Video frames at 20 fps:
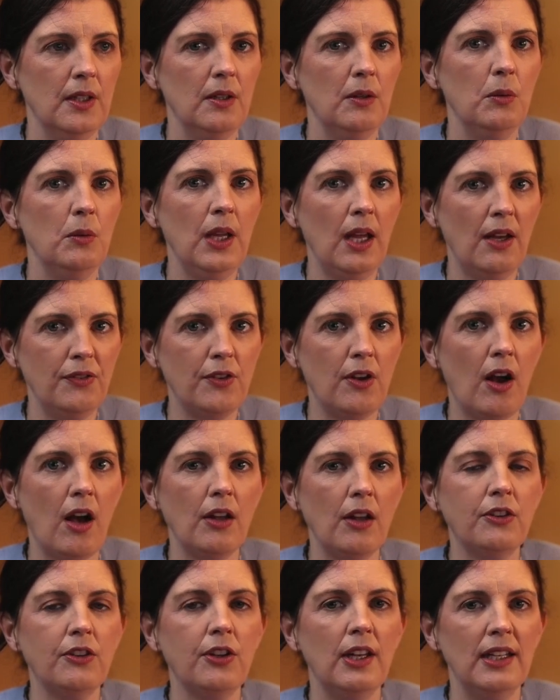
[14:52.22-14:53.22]
we have
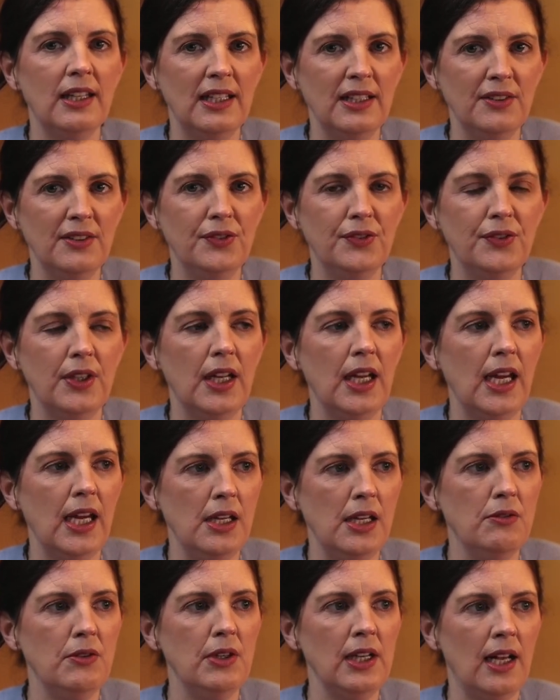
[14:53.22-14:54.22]
got to live
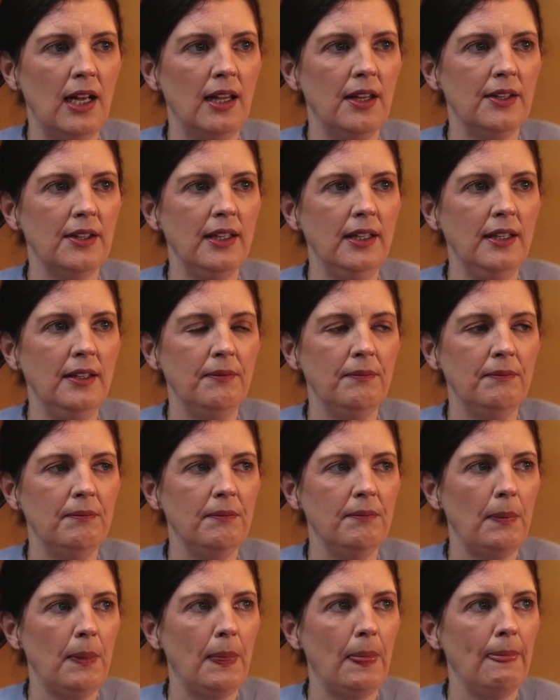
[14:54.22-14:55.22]
in reality.
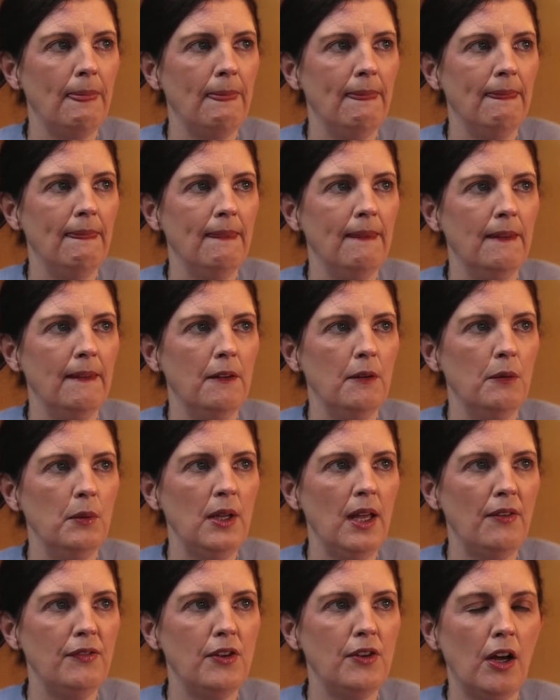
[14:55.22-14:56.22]
We
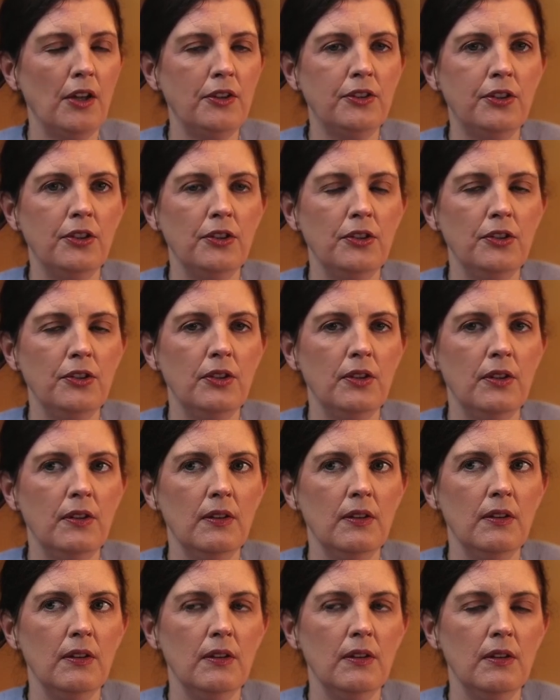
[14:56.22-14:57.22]
have got to
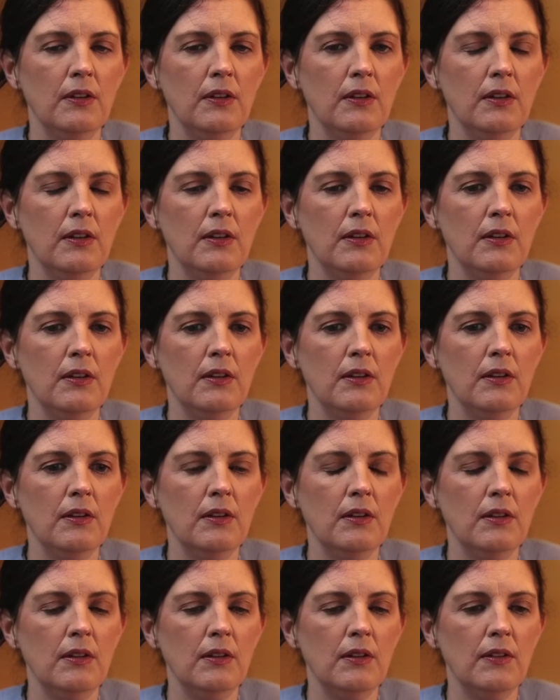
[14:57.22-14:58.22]

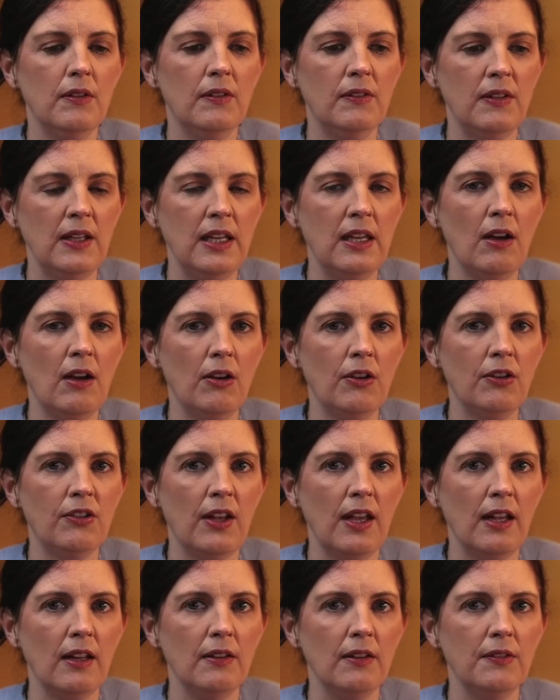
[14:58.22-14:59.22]
see
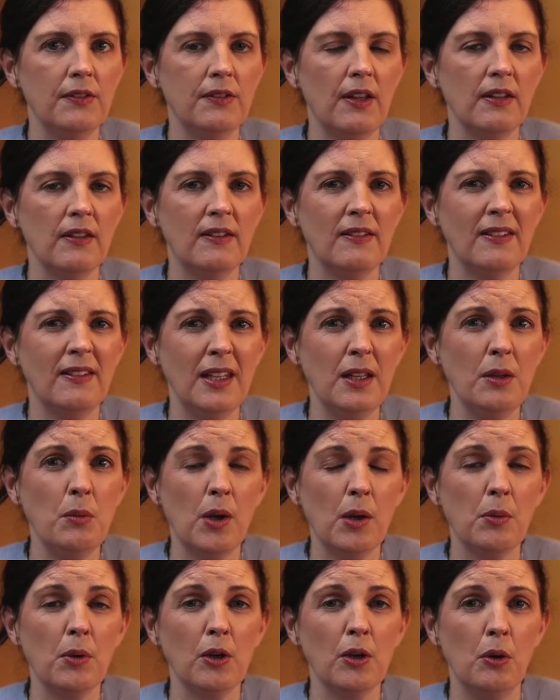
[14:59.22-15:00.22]
ourselves and see
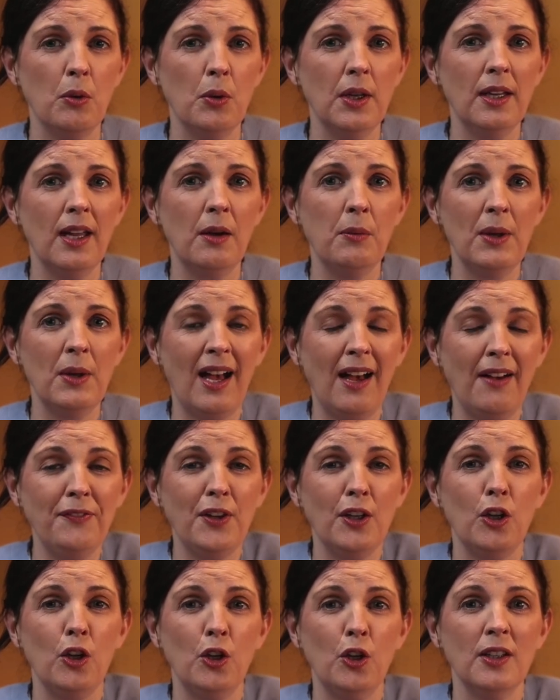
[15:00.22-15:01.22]
where we're going, and we have
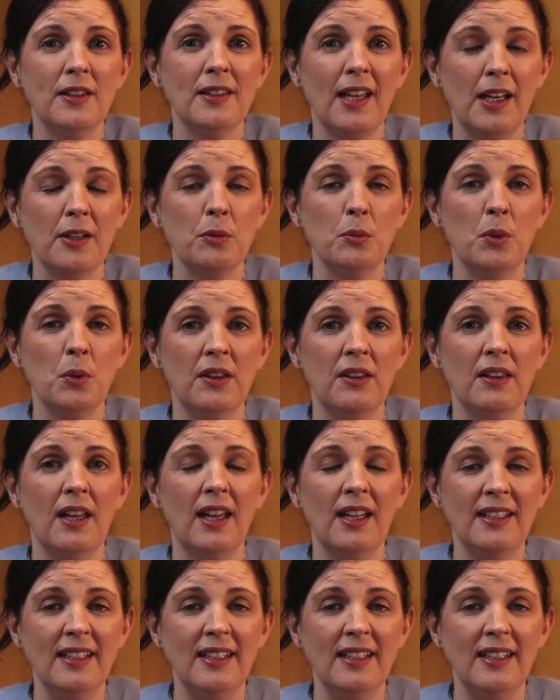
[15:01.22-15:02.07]
to look at that with an